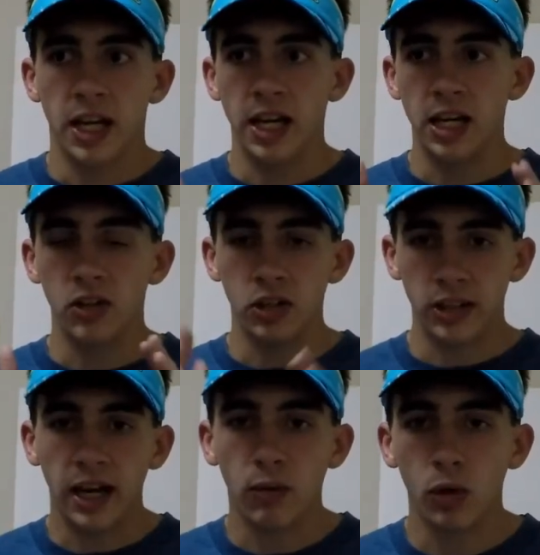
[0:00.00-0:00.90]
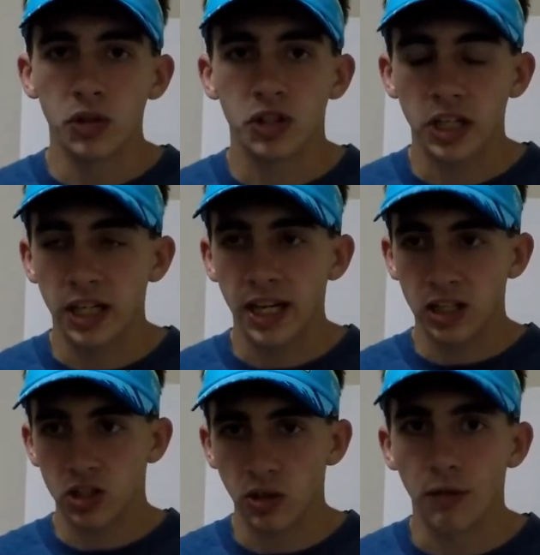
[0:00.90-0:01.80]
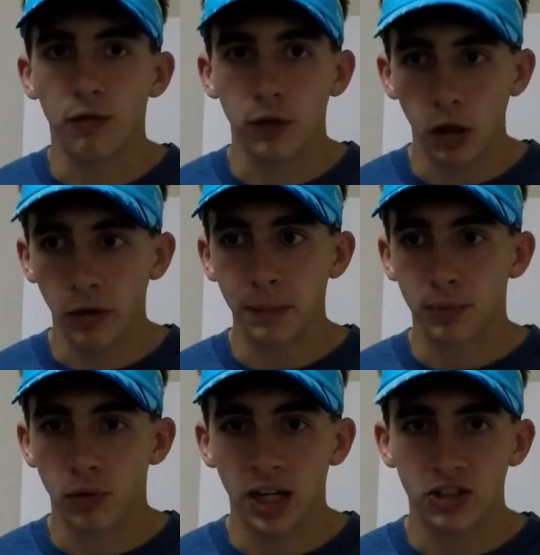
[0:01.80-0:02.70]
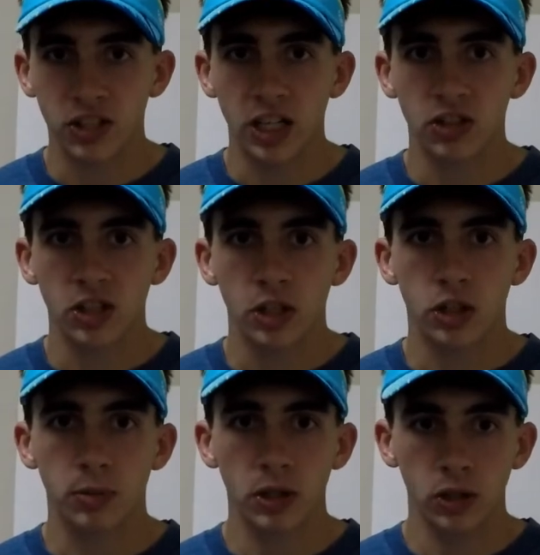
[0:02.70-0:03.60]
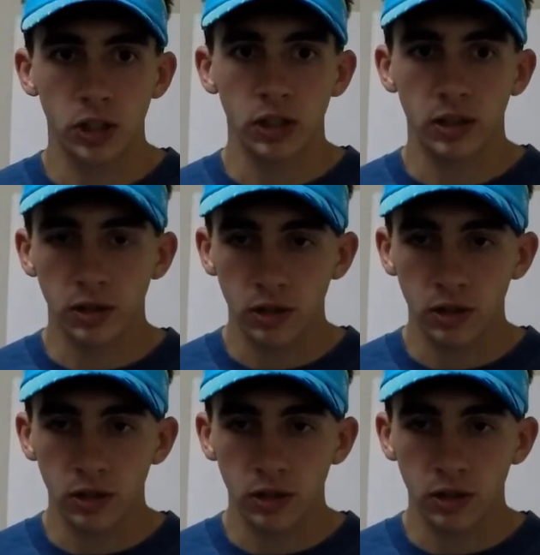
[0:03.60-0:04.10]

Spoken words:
And that was an excellent flowing process to be able to